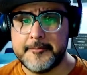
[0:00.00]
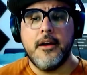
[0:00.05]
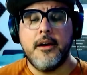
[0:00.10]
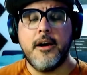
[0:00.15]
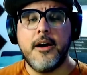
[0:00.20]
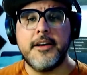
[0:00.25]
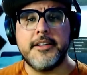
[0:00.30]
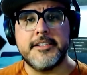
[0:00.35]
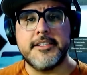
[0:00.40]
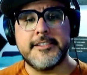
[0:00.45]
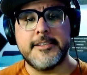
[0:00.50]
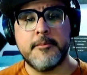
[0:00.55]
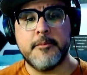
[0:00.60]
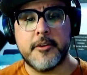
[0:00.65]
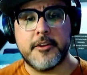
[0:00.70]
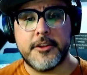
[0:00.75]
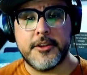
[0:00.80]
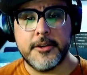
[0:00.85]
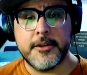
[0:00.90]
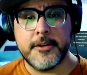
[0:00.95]
On December
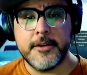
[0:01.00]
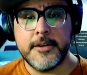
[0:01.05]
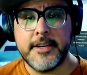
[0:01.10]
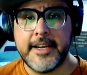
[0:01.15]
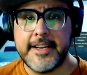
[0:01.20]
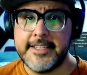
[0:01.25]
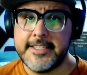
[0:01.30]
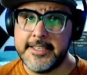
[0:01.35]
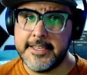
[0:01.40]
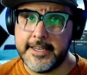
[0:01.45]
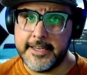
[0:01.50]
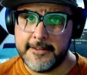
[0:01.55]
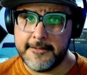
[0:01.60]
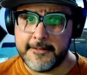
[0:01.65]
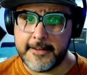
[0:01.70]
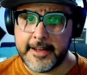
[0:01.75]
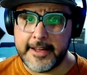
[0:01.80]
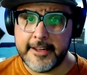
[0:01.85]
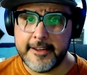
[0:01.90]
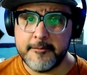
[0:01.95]
3rd,
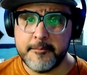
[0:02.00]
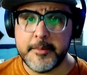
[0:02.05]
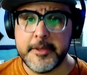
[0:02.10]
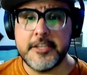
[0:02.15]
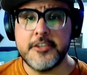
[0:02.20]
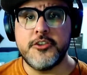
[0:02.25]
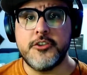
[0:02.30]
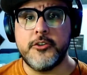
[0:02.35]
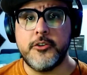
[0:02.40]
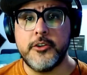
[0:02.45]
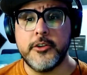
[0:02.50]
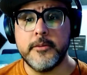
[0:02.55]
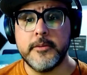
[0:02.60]
1995, Ben Jr.